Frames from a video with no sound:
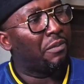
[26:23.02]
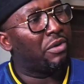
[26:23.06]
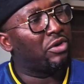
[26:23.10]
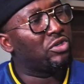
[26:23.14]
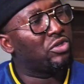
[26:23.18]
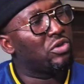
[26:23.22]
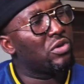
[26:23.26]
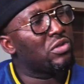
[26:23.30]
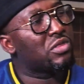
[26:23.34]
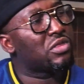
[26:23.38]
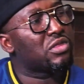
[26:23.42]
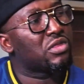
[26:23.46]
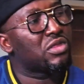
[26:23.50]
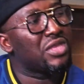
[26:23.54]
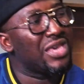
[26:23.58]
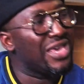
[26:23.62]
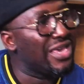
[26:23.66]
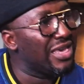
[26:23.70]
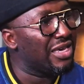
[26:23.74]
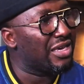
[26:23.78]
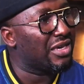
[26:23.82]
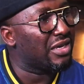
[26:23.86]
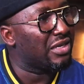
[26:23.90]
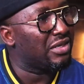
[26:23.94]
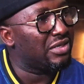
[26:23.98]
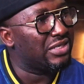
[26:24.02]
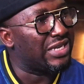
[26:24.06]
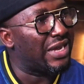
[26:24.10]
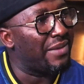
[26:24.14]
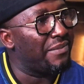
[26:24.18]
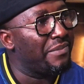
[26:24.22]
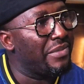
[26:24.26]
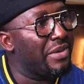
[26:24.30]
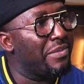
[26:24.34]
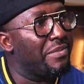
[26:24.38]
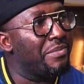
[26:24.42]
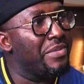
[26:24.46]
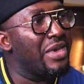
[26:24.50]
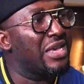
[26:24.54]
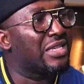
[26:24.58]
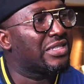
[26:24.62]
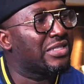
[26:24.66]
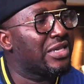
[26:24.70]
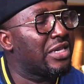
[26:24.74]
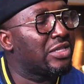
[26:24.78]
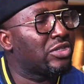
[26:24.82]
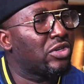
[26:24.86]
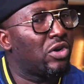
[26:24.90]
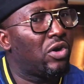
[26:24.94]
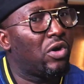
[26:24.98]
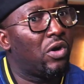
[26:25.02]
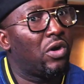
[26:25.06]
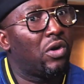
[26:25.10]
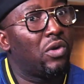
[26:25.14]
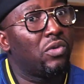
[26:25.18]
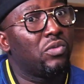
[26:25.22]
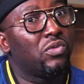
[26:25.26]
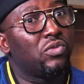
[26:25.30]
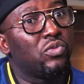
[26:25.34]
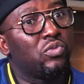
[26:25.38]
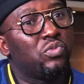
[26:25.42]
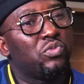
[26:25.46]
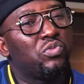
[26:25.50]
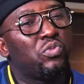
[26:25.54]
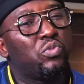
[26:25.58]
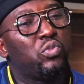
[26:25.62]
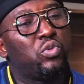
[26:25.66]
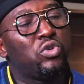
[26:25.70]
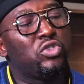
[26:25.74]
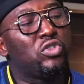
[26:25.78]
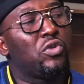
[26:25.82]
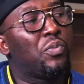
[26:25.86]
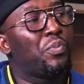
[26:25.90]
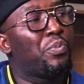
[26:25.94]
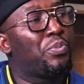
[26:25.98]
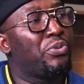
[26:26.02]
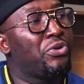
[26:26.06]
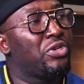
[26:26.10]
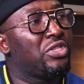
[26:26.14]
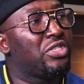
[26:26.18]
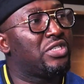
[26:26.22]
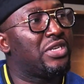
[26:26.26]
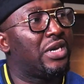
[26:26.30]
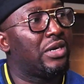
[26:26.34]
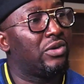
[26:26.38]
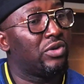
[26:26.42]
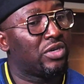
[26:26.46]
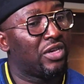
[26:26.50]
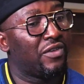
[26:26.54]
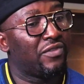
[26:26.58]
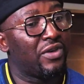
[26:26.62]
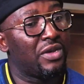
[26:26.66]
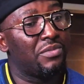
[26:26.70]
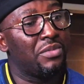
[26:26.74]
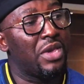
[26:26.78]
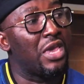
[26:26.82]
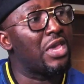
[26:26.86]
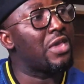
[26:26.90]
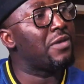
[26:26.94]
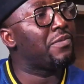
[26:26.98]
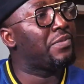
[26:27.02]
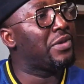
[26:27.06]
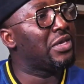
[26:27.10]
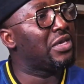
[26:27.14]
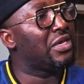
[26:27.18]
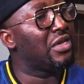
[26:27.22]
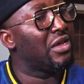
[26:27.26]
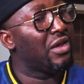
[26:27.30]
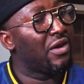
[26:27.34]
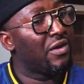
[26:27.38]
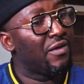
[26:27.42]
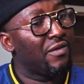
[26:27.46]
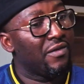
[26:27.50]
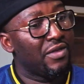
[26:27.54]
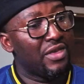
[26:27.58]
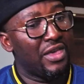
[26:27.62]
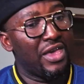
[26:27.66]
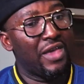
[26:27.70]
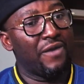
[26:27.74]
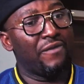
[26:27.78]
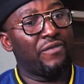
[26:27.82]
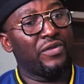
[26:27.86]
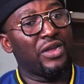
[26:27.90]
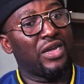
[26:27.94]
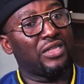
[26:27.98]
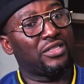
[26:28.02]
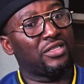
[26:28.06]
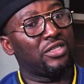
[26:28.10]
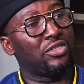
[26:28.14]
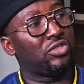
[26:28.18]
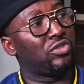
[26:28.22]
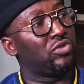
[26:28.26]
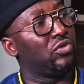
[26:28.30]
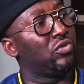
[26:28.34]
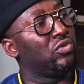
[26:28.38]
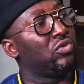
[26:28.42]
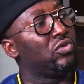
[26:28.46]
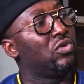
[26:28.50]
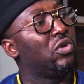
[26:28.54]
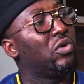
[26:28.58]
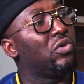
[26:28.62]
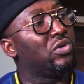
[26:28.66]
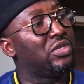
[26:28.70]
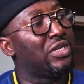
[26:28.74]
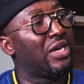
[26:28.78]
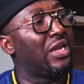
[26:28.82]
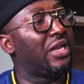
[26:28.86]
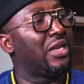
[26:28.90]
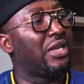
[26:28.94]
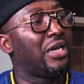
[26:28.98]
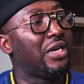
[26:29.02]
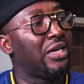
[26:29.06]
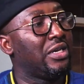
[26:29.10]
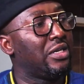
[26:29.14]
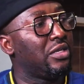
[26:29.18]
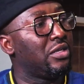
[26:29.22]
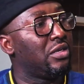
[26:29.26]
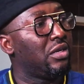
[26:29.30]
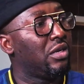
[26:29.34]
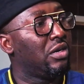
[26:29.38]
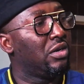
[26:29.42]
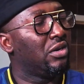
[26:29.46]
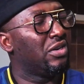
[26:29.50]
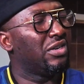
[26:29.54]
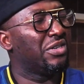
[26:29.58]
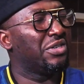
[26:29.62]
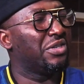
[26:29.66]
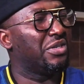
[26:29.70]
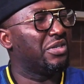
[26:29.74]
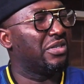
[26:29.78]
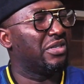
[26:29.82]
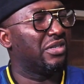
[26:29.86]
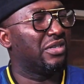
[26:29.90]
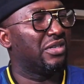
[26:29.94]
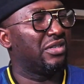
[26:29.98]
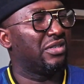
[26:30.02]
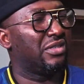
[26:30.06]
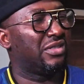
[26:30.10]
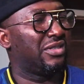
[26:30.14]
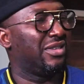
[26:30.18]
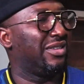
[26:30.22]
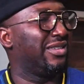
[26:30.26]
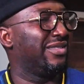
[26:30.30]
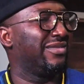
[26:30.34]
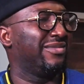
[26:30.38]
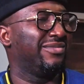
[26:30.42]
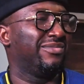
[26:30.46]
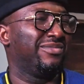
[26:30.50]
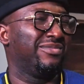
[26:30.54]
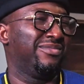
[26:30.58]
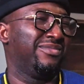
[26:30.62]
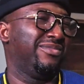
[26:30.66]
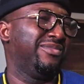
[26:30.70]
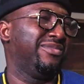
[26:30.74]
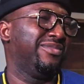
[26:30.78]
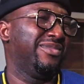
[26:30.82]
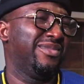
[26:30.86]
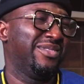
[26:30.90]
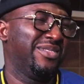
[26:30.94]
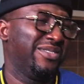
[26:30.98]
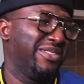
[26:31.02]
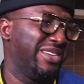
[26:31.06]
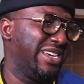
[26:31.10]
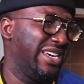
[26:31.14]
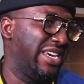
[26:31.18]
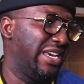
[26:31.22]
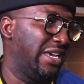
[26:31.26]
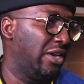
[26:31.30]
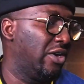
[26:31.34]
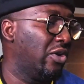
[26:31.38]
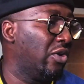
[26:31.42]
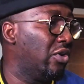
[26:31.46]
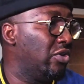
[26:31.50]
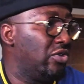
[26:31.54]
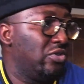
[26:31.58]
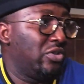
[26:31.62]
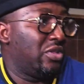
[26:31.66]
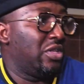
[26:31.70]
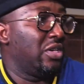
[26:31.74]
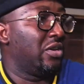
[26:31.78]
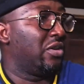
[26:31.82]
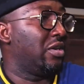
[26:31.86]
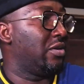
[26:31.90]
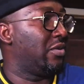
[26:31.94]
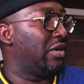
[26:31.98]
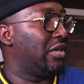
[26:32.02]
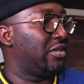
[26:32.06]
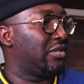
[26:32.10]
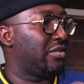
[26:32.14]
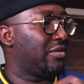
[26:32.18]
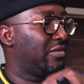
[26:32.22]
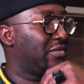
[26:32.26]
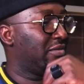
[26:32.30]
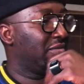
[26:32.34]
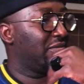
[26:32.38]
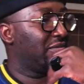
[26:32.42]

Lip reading: But do you think that may make sense, or would you preach that okay, maybe every artist should go that line, or you think, or do you think otherwise?